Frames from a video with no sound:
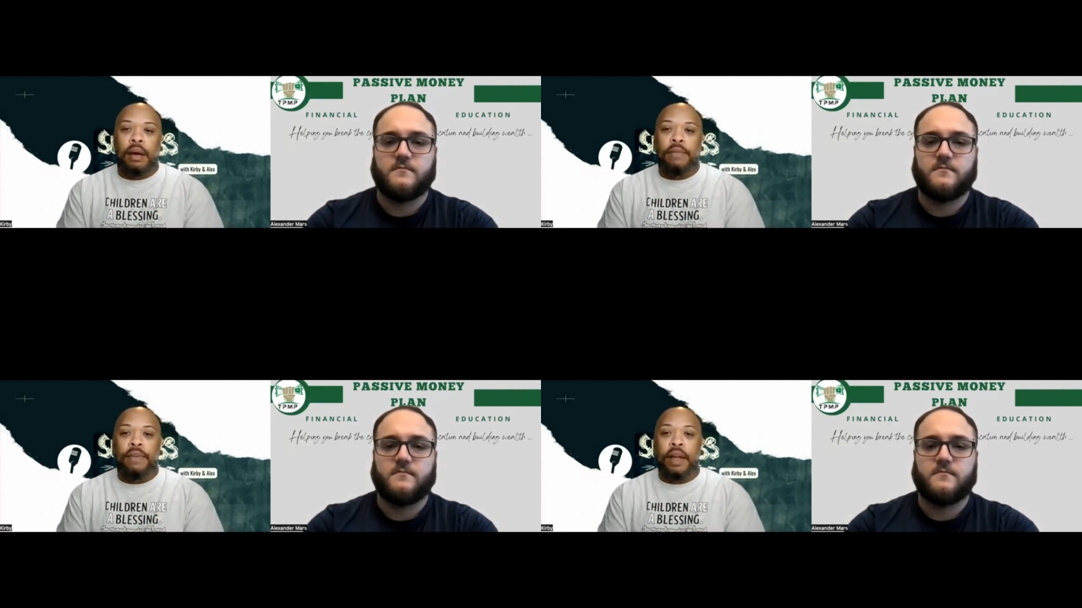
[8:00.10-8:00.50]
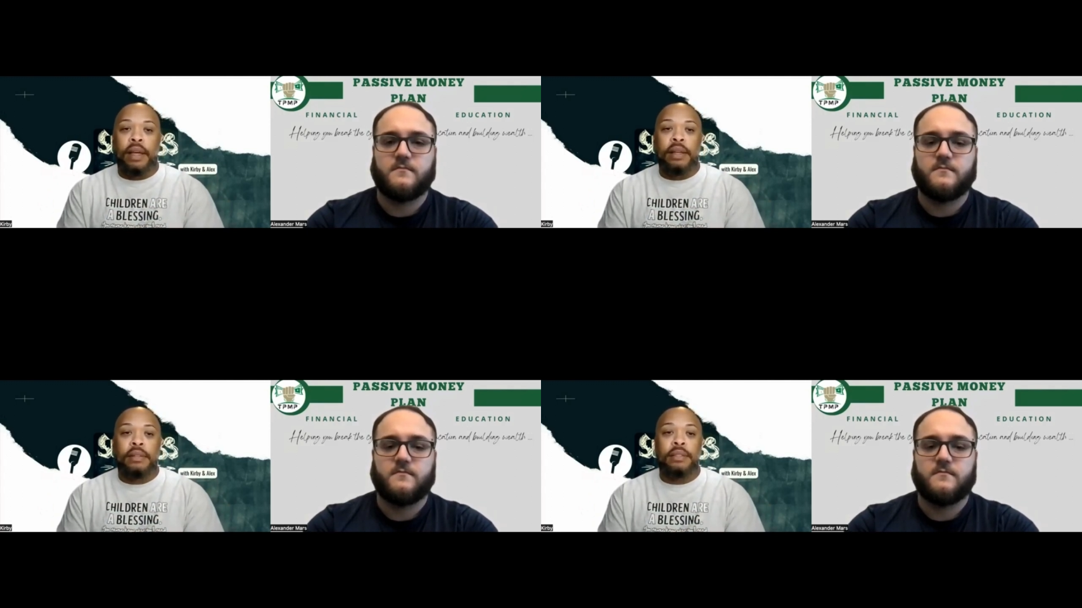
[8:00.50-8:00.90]

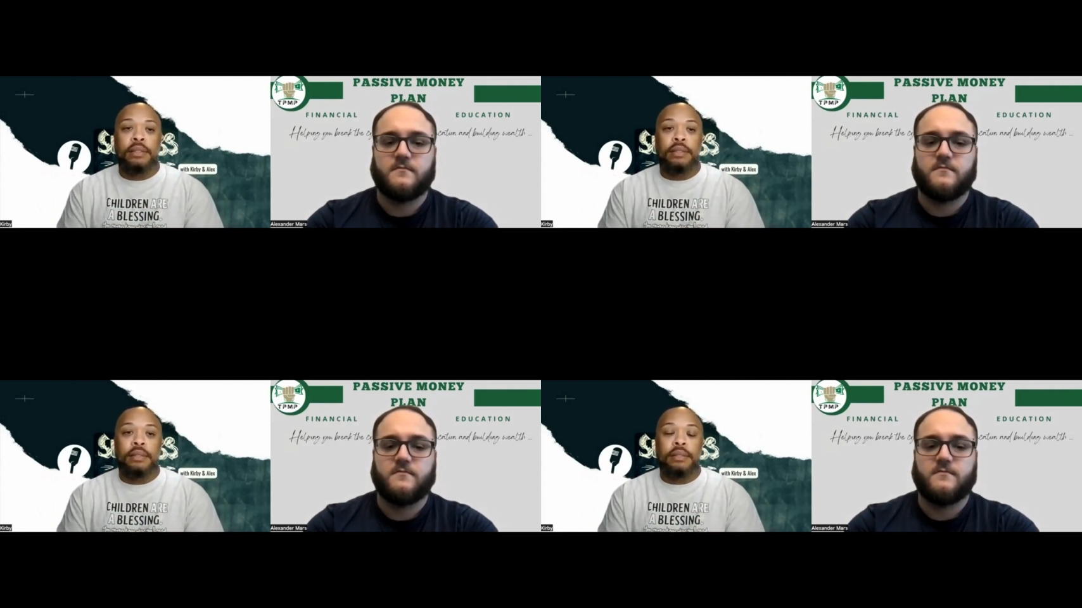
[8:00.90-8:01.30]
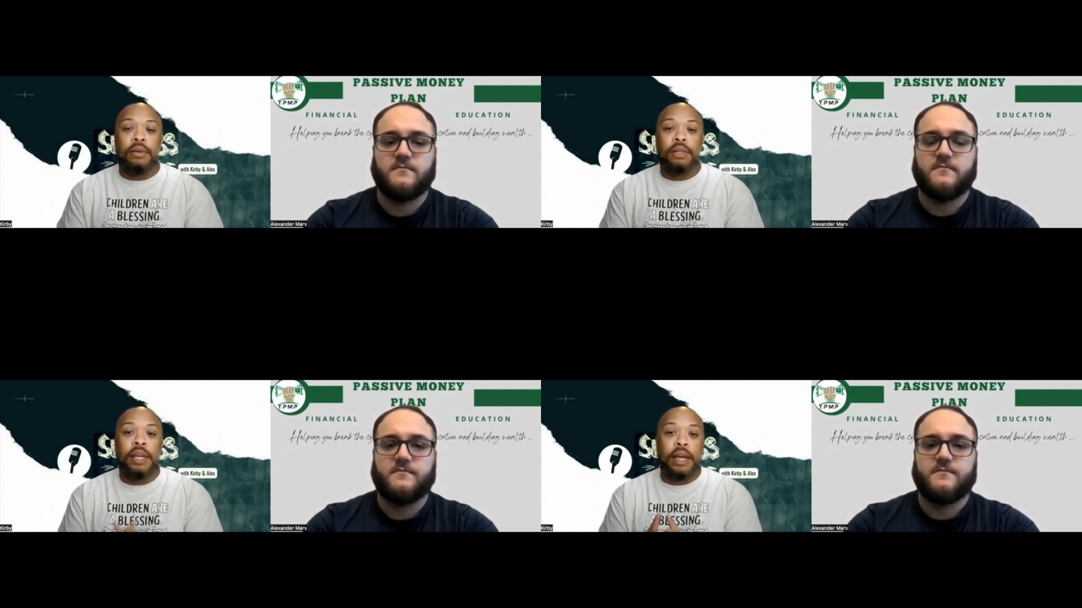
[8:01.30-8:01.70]
Speaker 1: finances
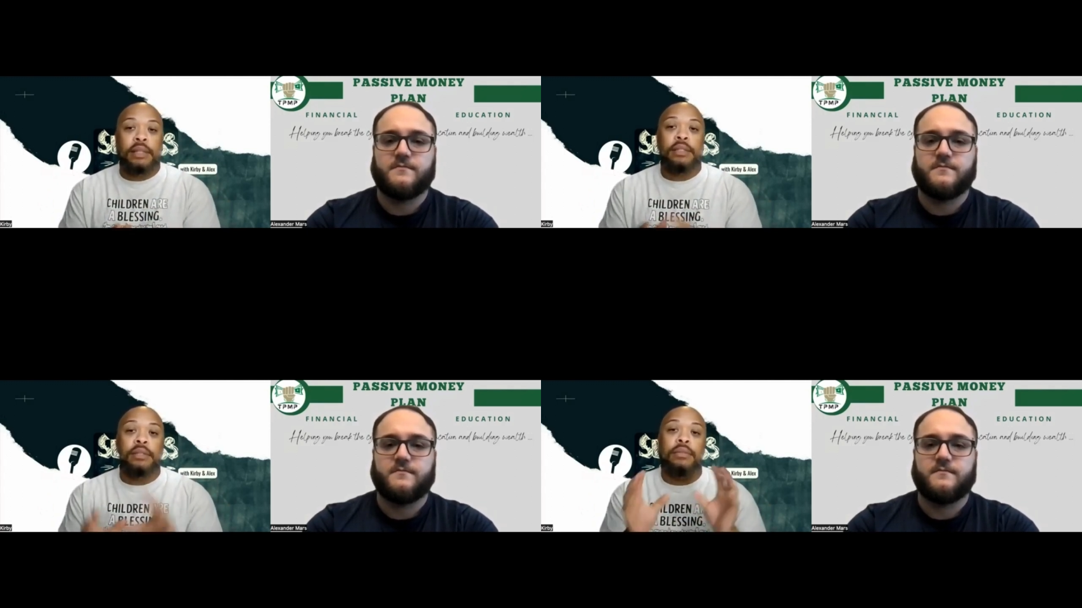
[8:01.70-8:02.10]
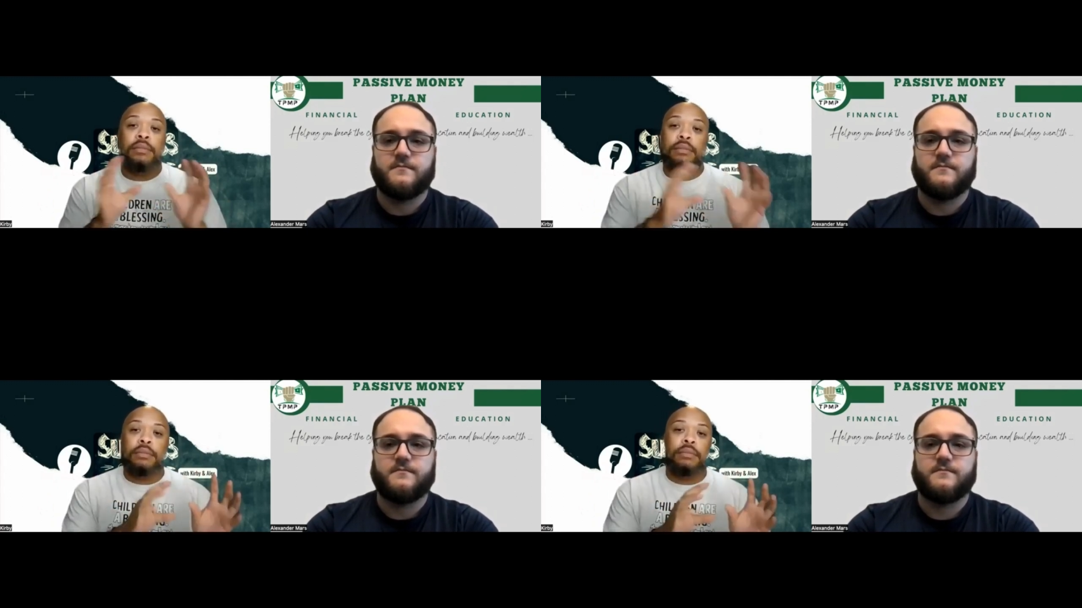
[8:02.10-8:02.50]
or
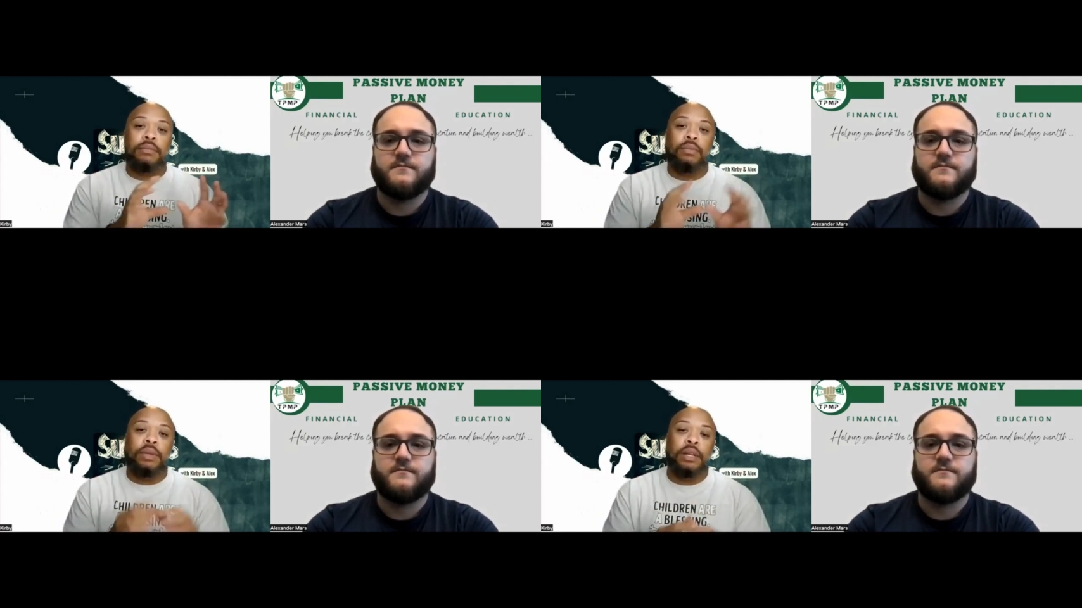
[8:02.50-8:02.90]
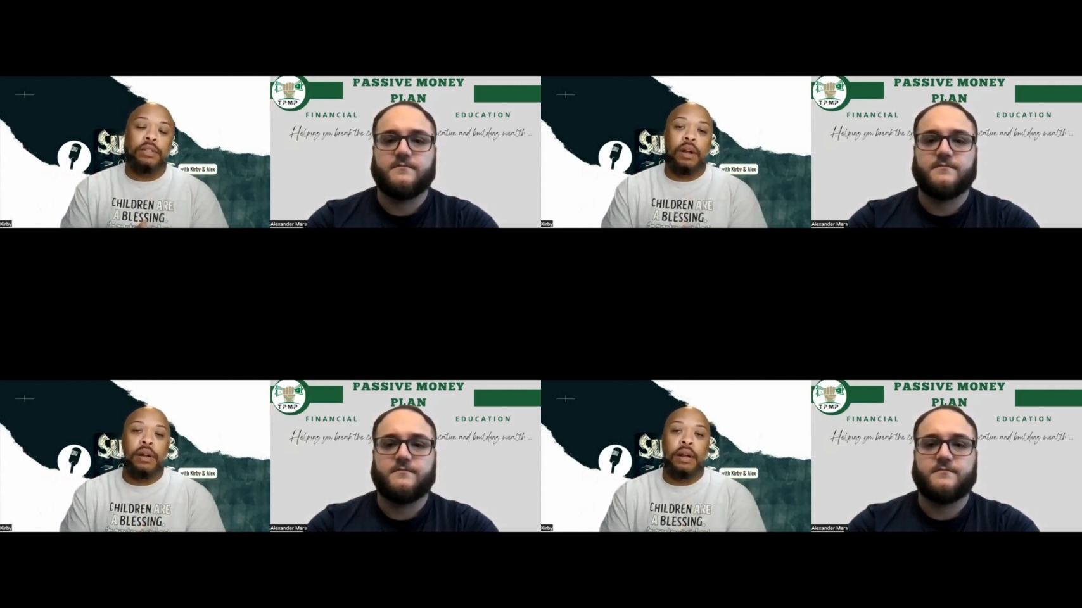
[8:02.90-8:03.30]
taxes when they're
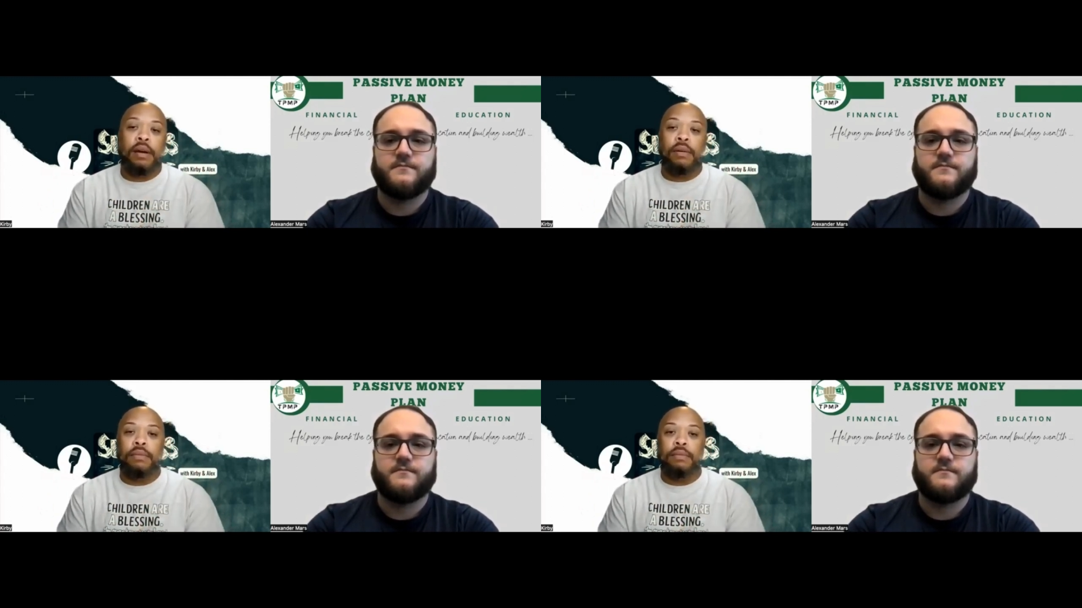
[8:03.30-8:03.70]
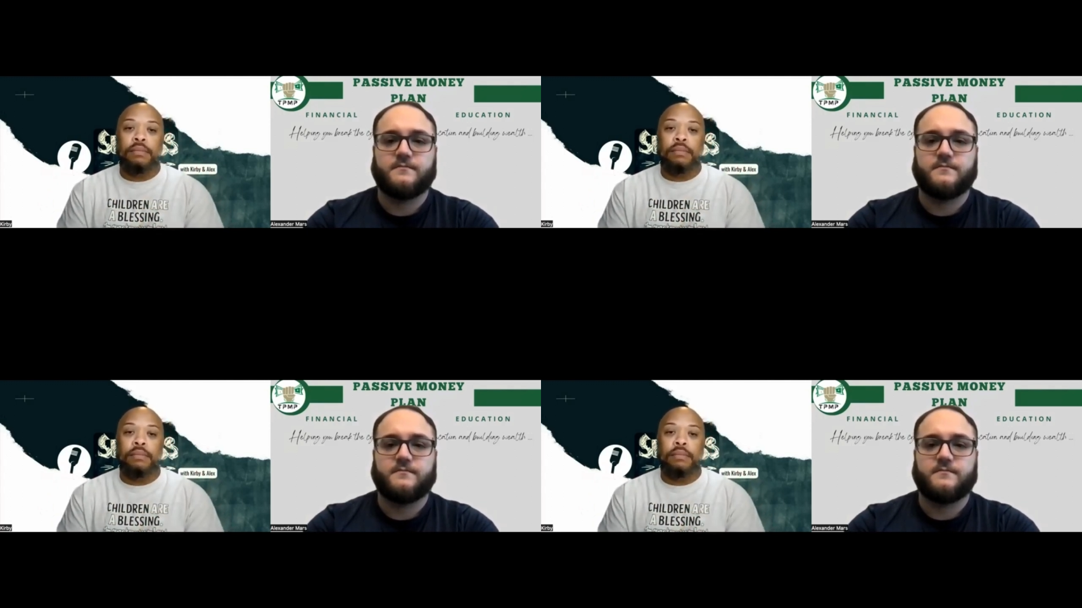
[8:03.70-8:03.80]
starting out.